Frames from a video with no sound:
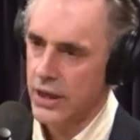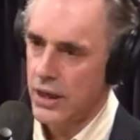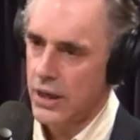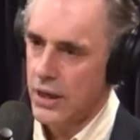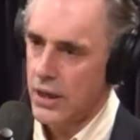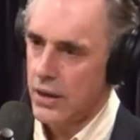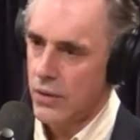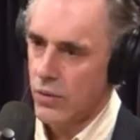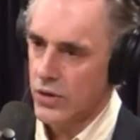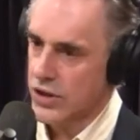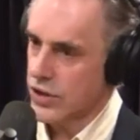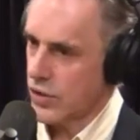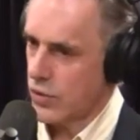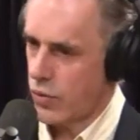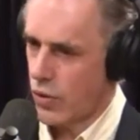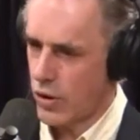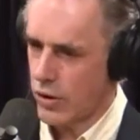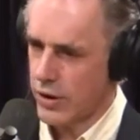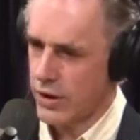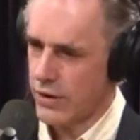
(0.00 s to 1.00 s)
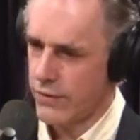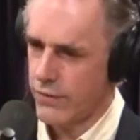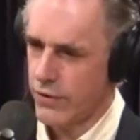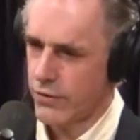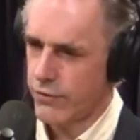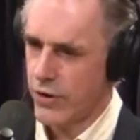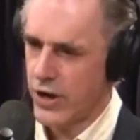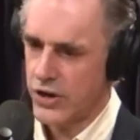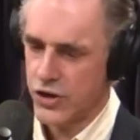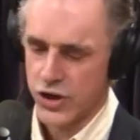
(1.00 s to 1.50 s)
what's the quality of your
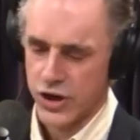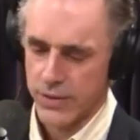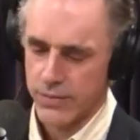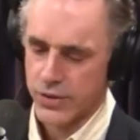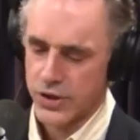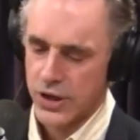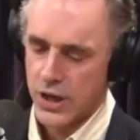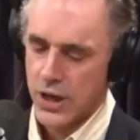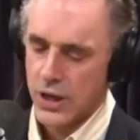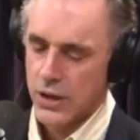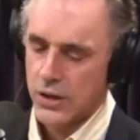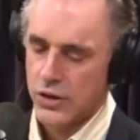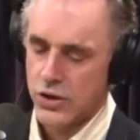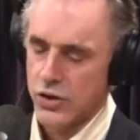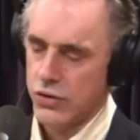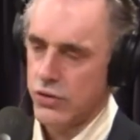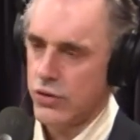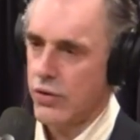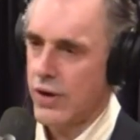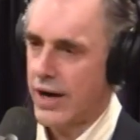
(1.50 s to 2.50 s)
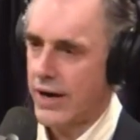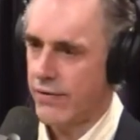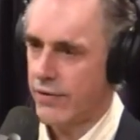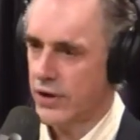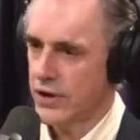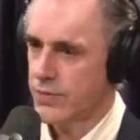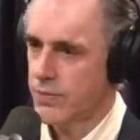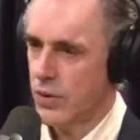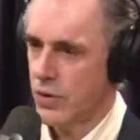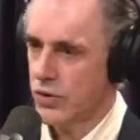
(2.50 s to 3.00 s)
friendships? Do you have
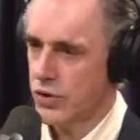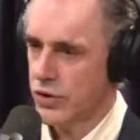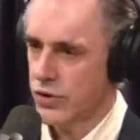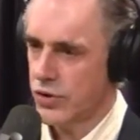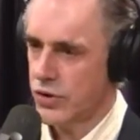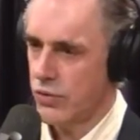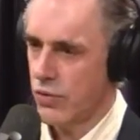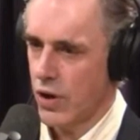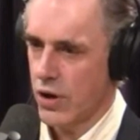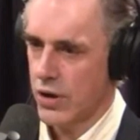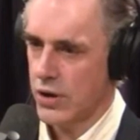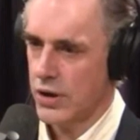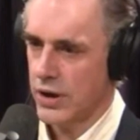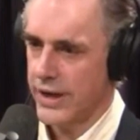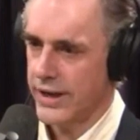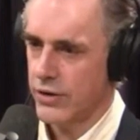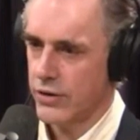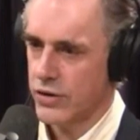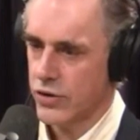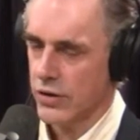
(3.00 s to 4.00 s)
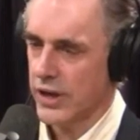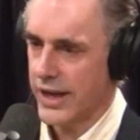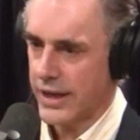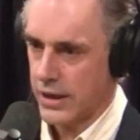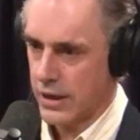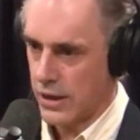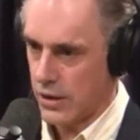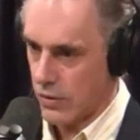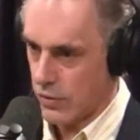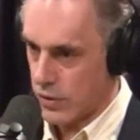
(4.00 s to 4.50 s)
exposure to art and literature? Like,
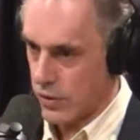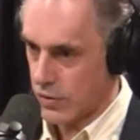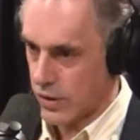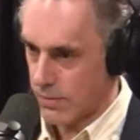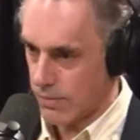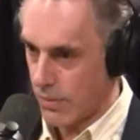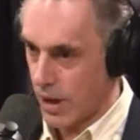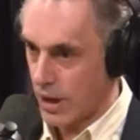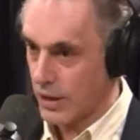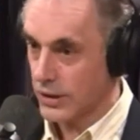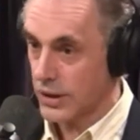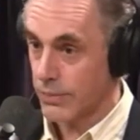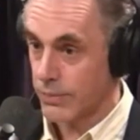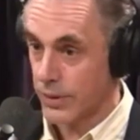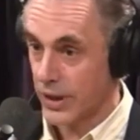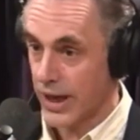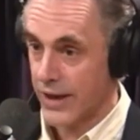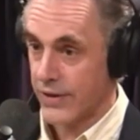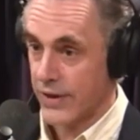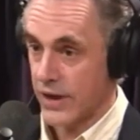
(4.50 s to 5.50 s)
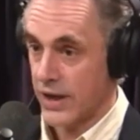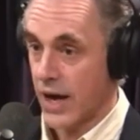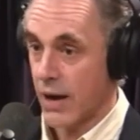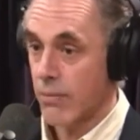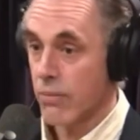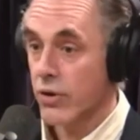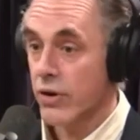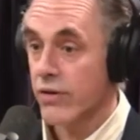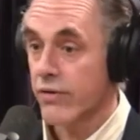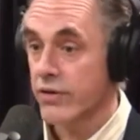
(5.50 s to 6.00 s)
you can multiply the
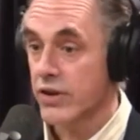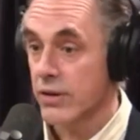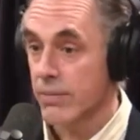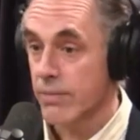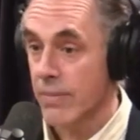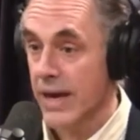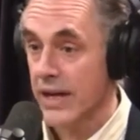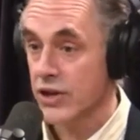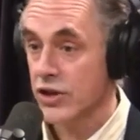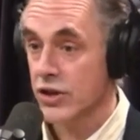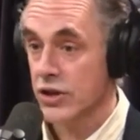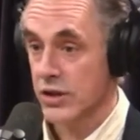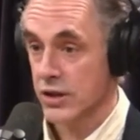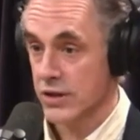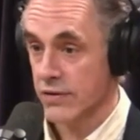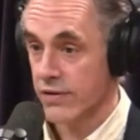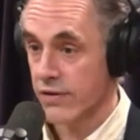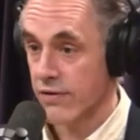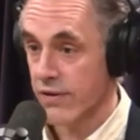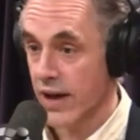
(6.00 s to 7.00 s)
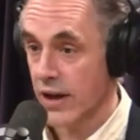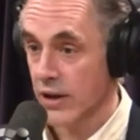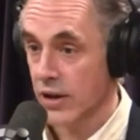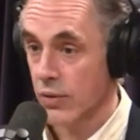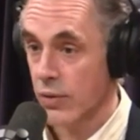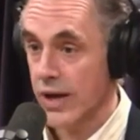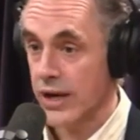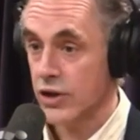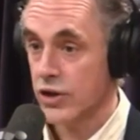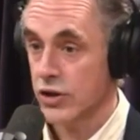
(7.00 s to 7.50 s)
number of dimensions of
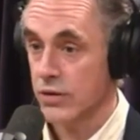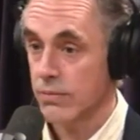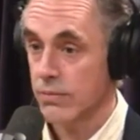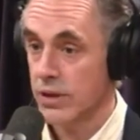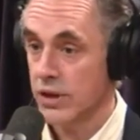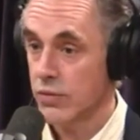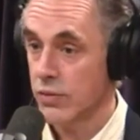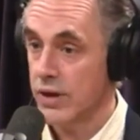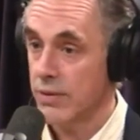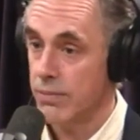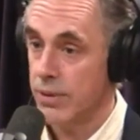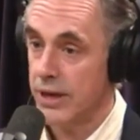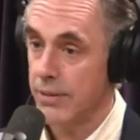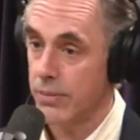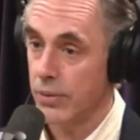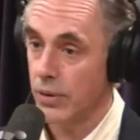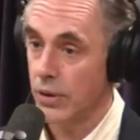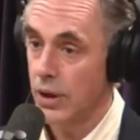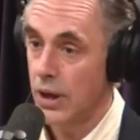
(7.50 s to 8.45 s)
evaluation between people